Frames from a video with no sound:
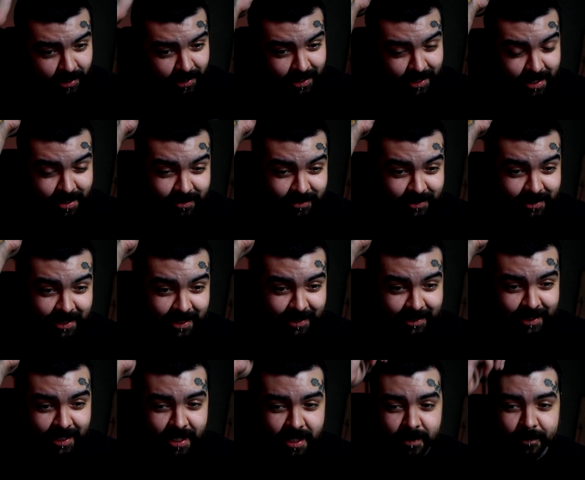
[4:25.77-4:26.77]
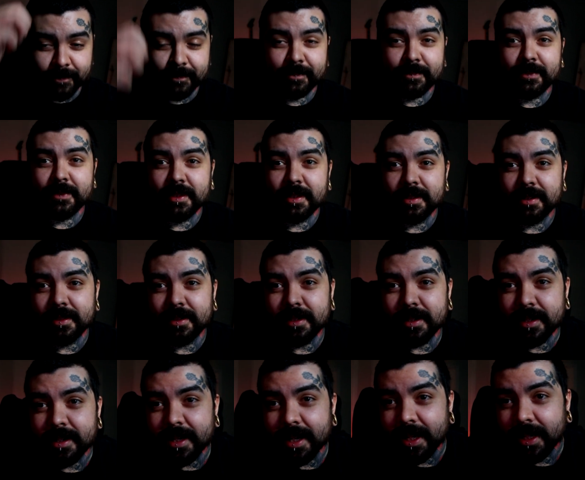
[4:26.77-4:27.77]
And I was like, damn,
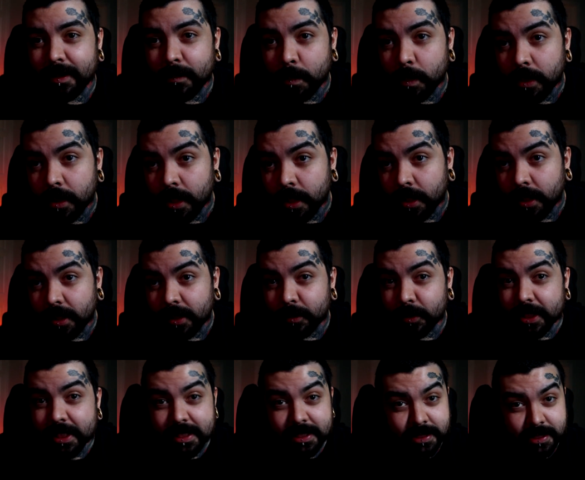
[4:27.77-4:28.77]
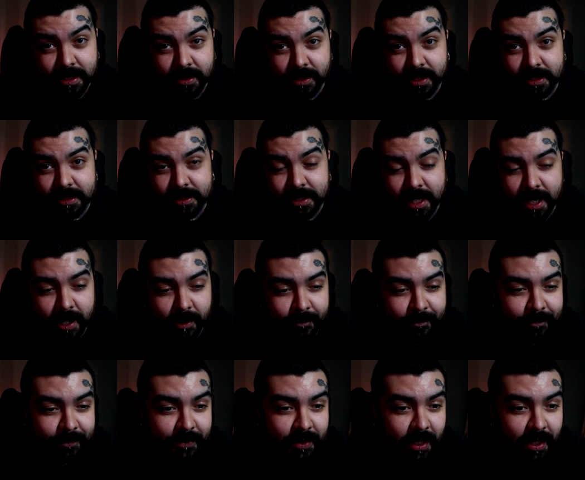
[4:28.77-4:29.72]
all right, we're getting serious now.